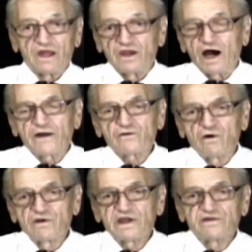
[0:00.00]
not
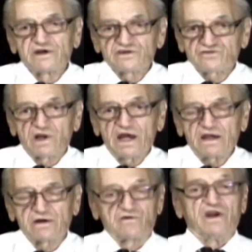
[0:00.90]
only in this
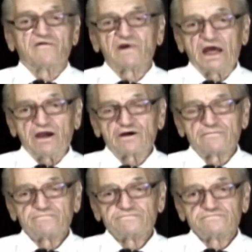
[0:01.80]
lake, Clear Lake,
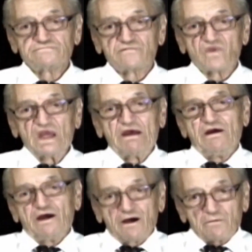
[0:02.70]

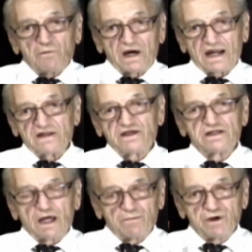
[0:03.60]
but I
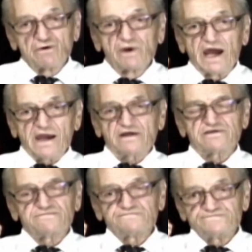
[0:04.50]
did the Blue Lakes,
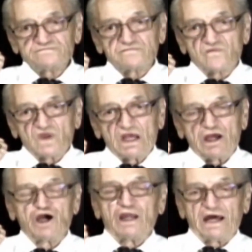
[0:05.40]

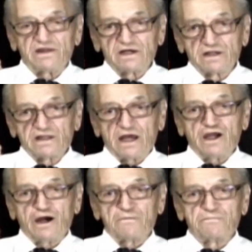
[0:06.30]
and I did the
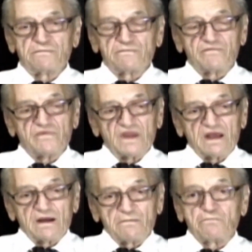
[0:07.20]
uh,
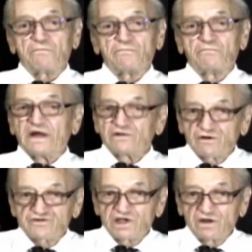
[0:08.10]

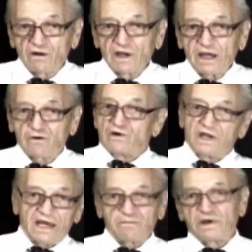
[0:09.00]
Mendocino Lake, or
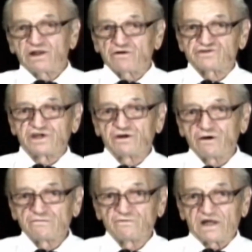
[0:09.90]
Lake
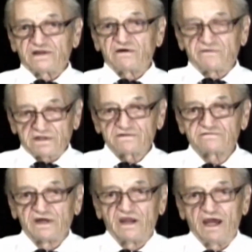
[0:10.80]
Mendocino, whatever
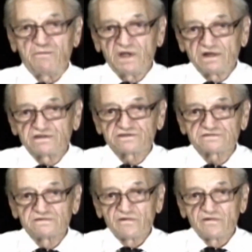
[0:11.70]
the name is.